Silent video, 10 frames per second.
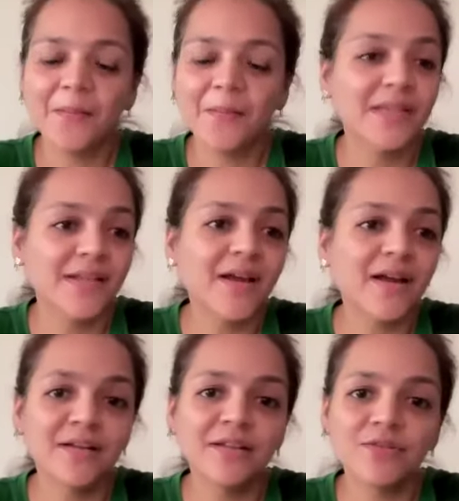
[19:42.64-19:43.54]
But then I
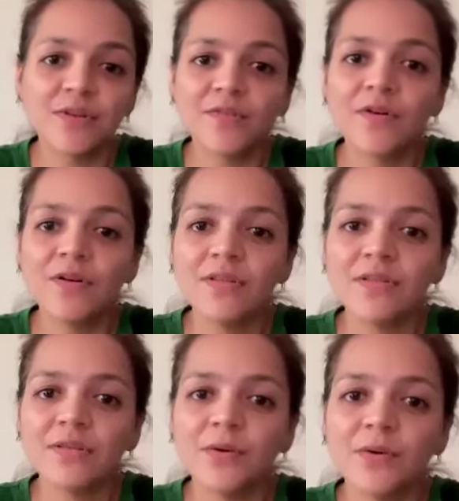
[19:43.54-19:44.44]
understood, of
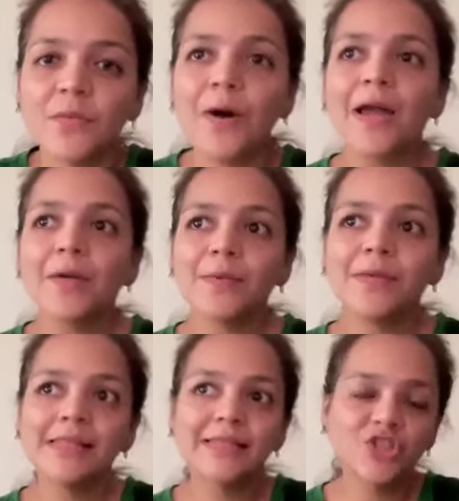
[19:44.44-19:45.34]
course, why
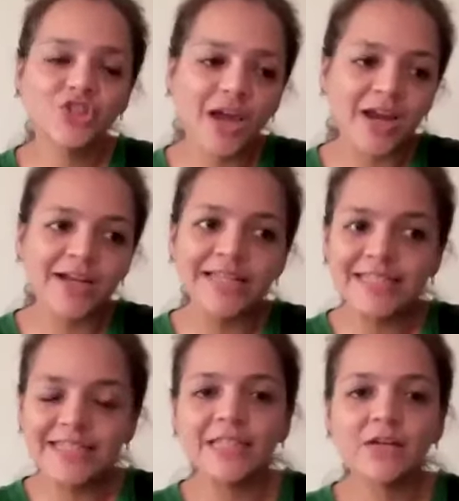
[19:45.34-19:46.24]
will the child
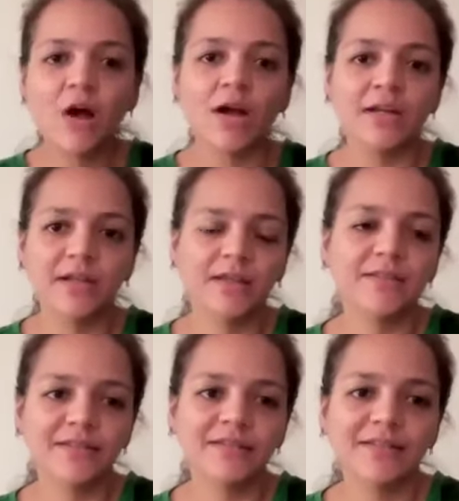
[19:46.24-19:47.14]
see the
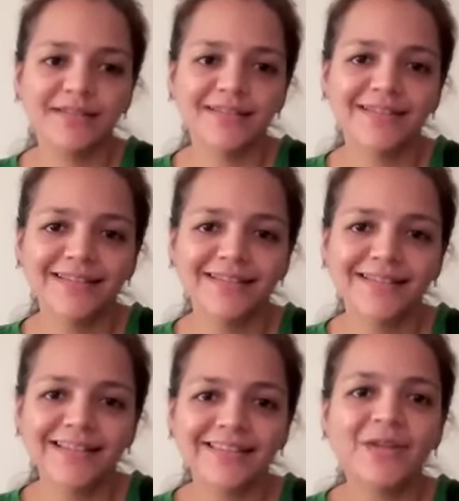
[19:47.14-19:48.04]
context?
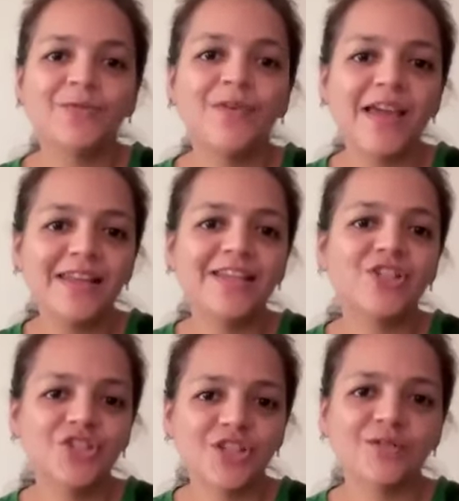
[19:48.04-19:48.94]
That when
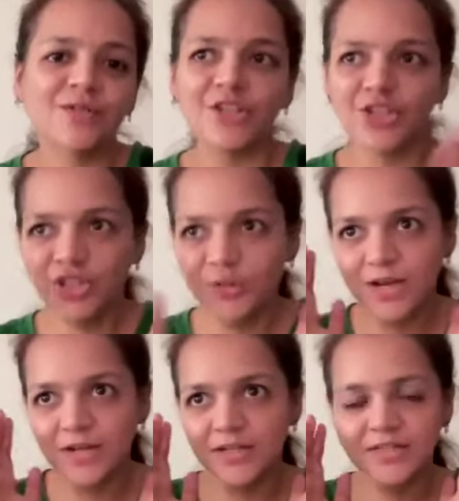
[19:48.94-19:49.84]
is she doing? She
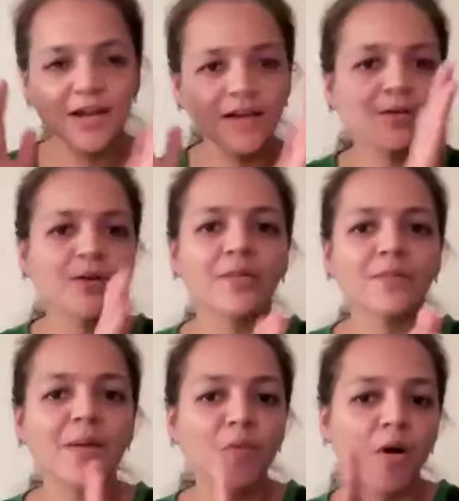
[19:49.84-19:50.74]
will understand, okay,
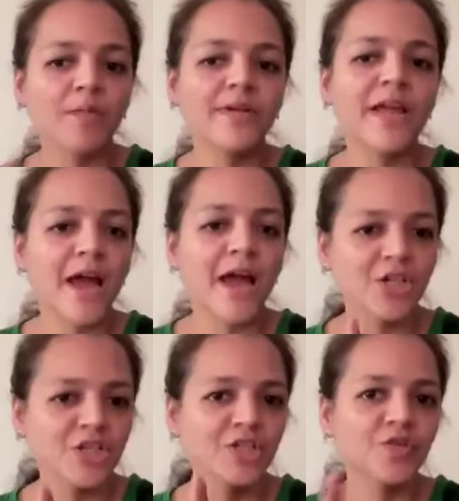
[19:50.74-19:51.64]
my mom
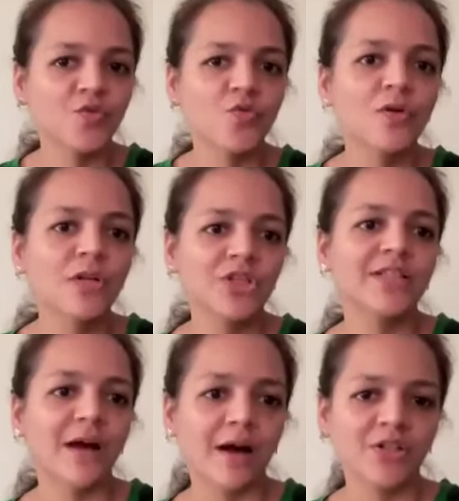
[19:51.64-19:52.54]
reacts, she is rude, she
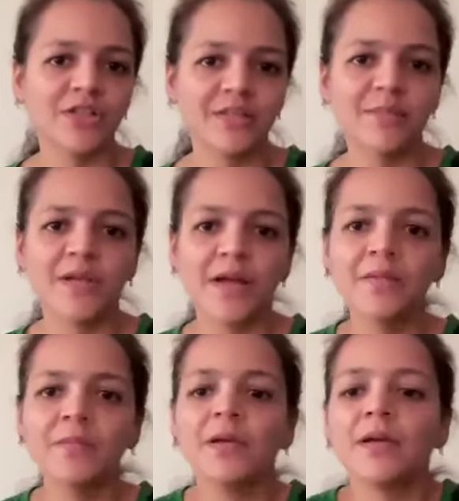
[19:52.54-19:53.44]
is harsh at some
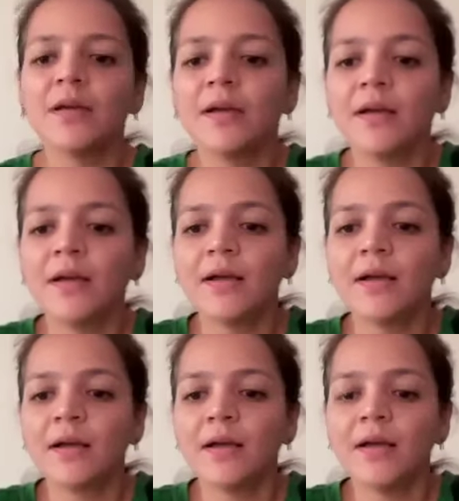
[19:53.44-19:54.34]
time,
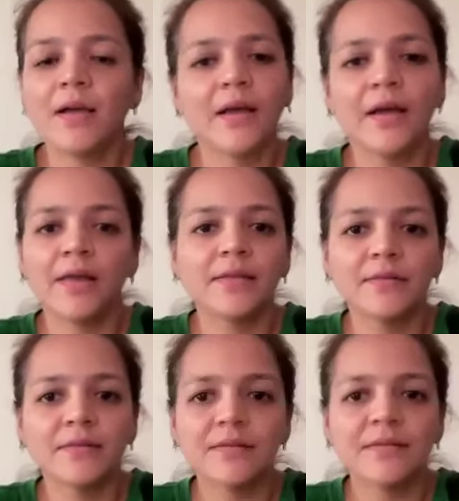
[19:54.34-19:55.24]
and
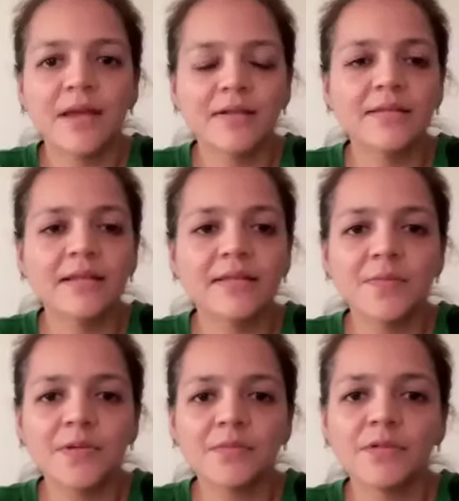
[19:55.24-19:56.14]
that is
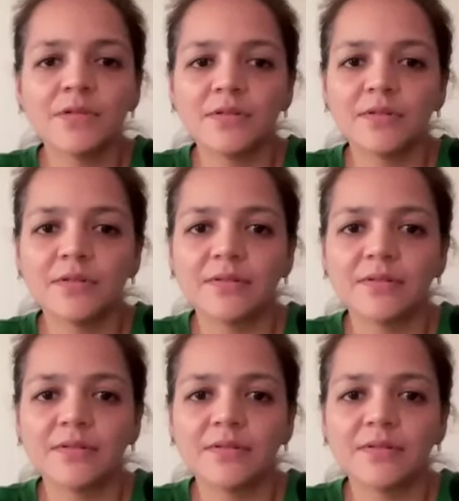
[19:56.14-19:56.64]
acceptable.